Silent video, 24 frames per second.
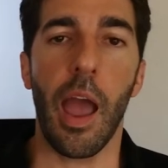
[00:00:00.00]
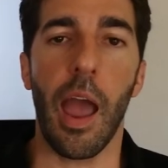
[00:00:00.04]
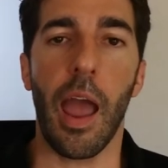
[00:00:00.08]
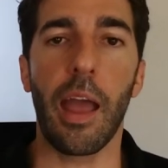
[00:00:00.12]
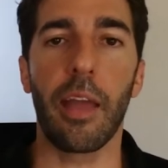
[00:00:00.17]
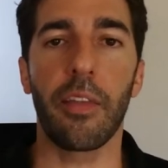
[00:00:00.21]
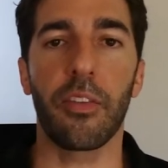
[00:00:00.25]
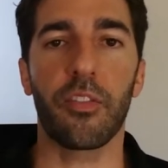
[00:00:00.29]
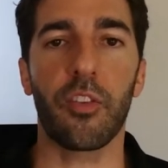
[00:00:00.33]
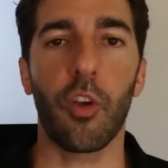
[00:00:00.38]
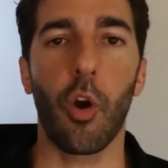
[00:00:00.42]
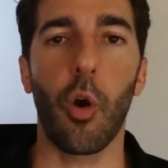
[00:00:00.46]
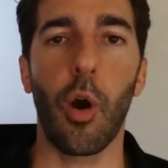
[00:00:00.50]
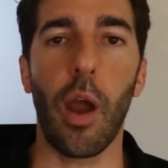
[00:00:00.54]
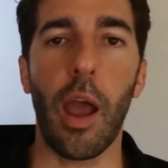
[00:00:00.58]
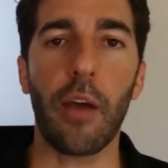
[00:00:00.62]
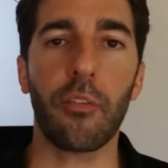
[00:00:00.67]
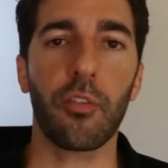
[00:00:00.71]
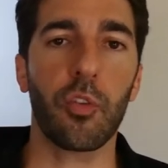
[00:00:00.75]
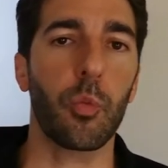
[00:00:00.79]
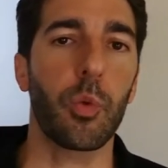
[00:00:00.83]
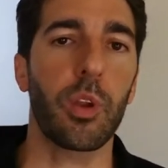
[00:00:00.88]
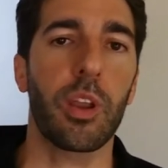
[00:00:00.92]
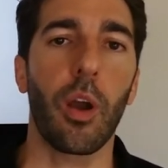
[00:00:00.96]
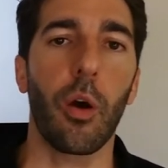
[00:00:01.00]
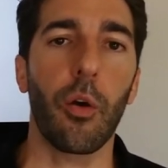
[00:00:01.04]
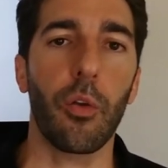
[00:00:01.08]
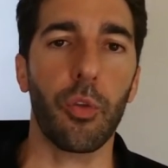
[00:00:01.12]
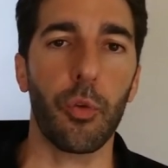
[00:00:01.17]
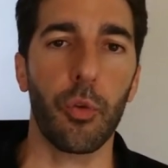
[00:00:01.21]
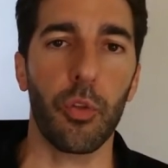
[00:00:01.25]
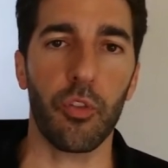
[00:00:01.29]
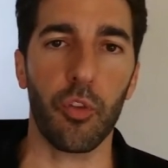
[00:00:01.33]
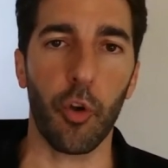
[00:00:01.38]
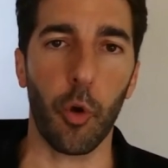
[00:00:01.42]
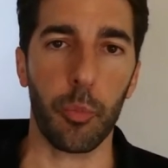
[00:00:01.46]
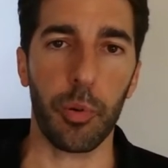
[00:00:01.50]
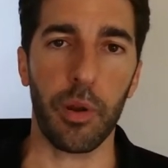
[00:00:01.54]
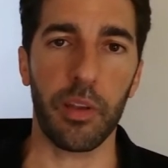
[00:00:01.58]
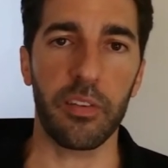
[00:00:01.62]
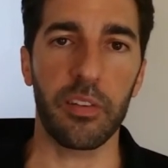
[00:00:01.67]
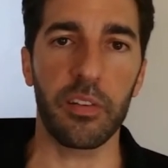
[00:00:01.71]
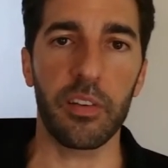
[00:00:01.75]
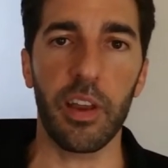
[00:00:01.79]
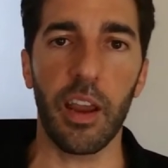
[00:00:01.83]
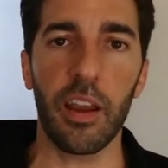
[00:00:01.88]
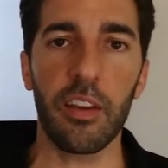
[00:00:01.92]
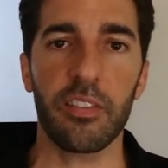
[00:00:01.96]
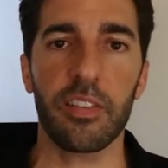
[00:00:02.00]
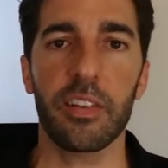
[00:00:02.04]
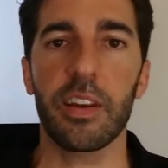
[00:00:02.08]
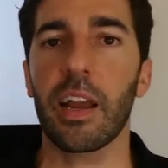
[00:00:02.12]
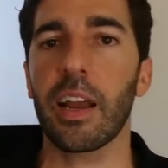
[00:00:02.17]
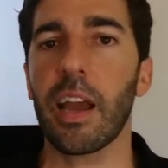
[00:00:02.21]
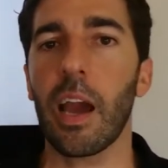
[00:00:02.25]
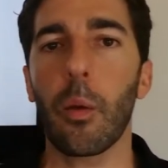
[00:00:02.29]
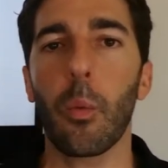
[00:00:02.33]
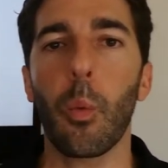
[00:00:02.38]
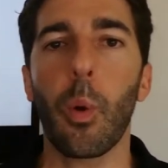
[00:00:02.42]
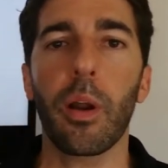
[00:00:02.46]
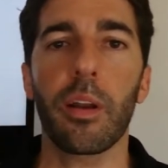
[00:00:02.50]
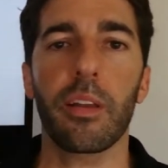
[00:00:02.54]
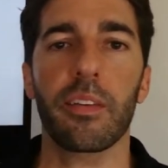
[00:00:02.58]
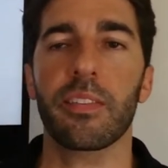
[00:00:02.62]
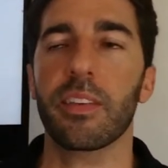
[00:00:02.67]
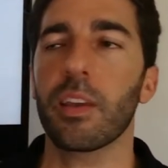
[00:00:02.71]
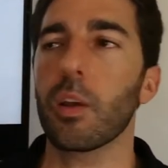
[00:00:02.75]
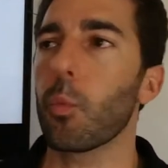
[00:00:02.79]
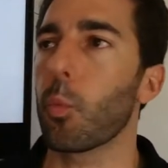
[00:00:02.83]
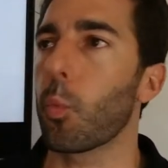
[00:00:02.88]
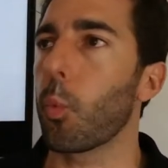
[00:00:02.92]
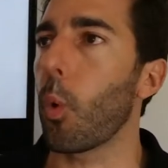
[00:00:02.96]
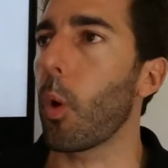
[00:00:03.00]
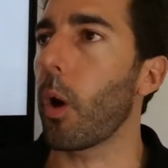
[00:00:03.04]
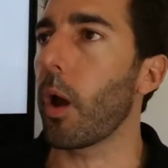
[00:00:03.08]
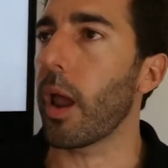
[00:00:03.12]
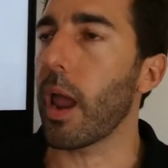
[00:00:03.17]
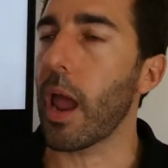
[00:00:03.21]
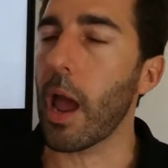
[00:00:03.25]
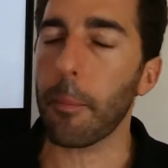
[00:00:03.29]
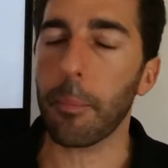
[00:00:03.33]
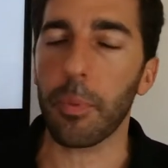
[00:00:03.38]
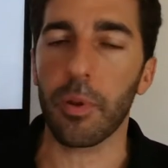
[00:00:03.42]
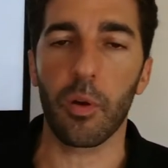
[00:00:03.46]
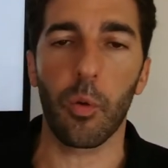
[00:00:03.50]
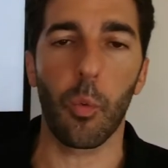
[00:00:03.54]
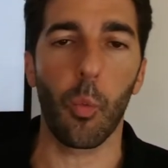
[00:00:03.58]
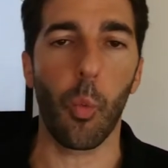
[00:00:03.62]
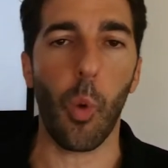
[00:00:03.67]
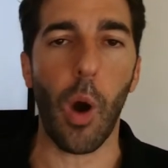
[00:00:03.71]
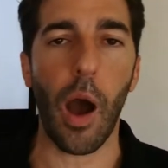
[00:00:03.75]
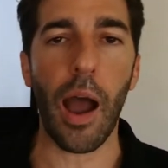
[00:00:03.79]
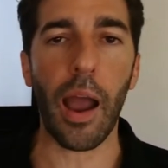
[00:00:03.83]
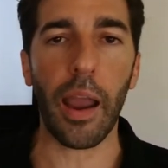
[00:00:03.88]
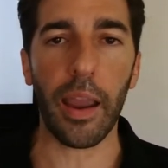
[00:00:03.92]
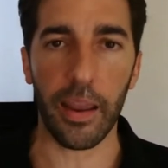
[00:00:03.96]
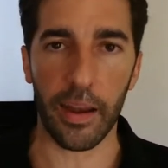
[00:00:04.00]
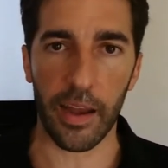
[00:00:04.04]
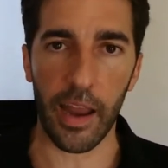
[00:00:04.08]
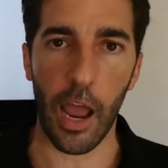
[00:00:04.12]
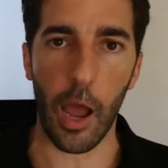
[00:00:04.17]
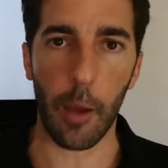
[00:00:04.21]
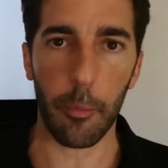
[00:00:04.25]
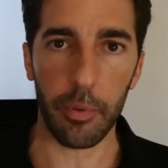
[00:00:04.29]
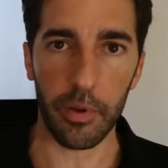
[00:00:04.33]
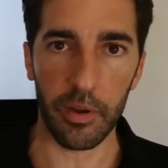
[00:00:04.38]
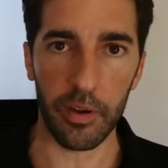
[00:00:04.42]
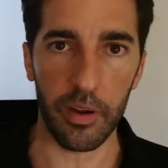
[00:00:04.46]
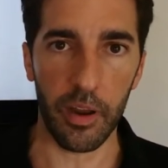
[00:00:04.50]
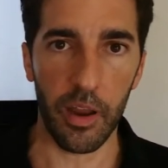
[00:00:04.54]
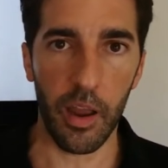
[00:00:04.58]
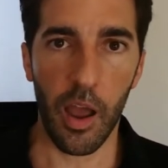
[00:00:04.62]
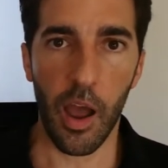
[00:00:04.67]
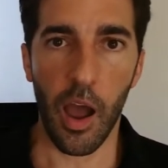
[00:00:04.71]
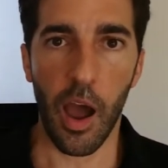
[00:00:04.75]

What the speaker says: And so after we go through this whole presentation, I kind of want to see what happened and why it happened.